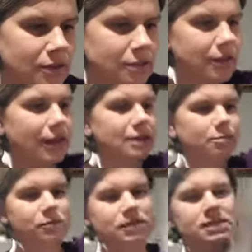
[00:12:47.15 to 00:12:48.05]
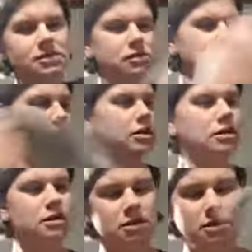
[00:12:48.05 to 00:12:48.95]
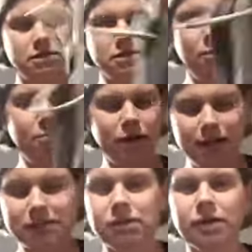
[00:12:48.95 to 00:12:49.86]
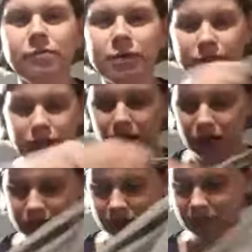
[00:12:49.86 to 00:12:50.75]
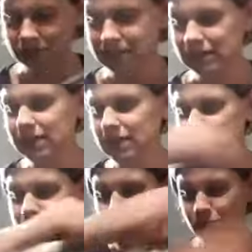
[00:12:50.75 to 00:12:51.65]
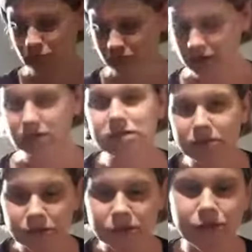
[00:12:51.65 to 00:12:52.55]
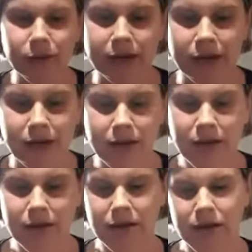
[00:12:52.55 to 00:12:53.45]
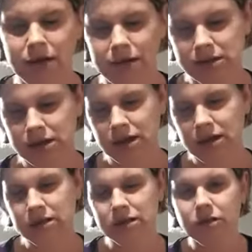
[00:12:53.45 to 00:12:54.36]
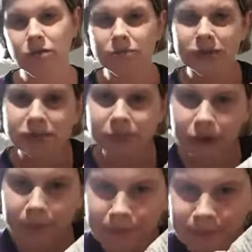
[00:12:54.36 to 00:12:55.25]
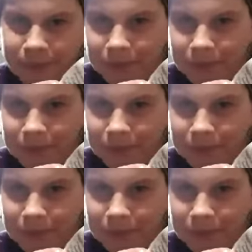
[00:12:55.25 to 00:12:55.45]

the label says not to tumble it. So I've been reluctant to stick it in the tumble dryer because I don't want to ruin it. So on this one,